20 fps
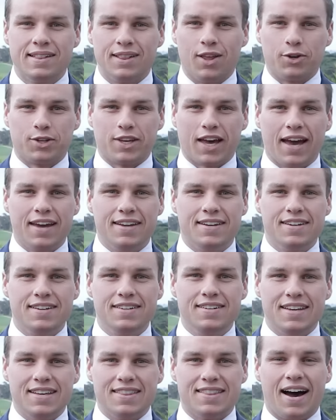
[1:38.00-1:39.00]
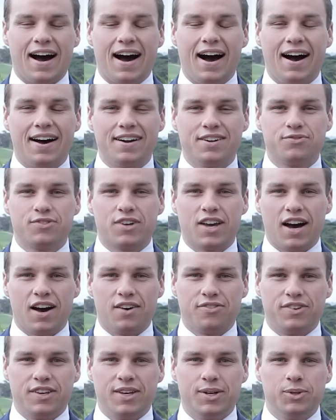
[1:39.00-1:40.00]
located in the heart of
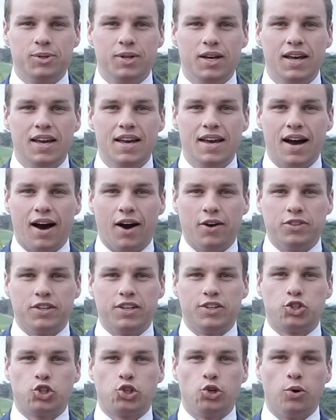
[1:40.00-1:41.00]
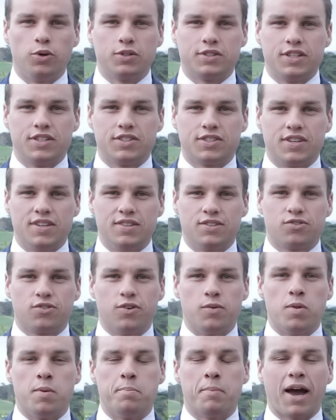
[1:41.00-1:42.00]
Garfield, only a short distance
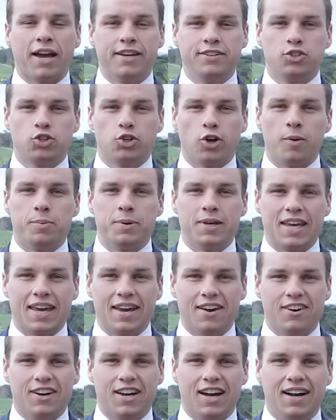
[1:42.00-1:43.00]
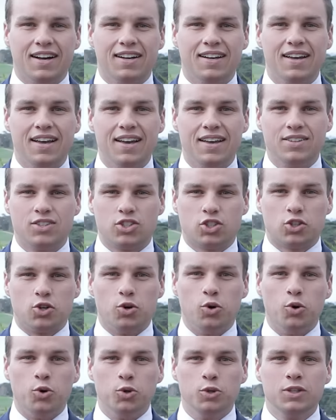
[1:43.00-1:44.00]
from the main shopping area,
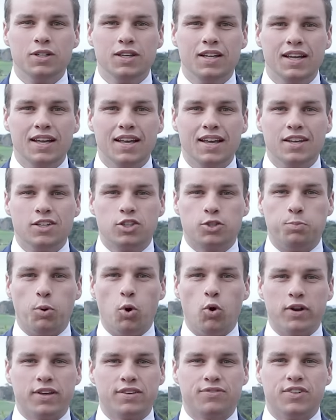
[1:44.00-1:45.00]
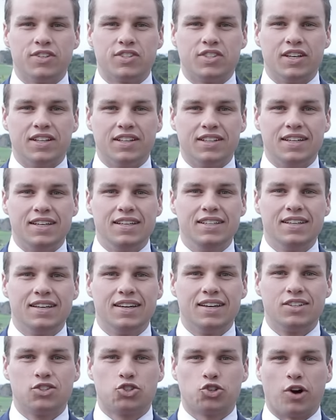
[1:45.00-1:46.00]
school, sporting facility,
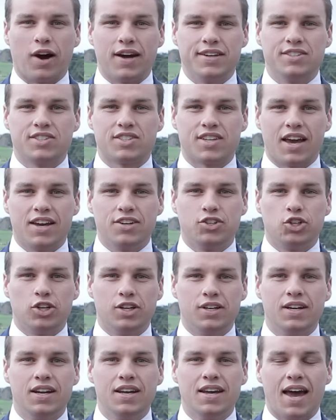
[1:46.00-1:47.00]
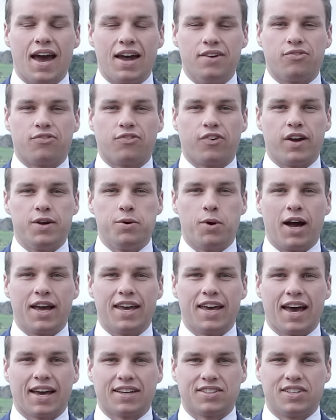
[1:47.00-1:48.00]
train station and
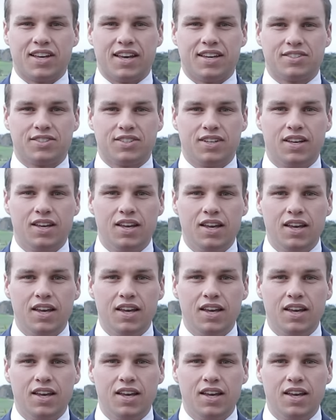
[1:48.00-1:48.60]
freeway access.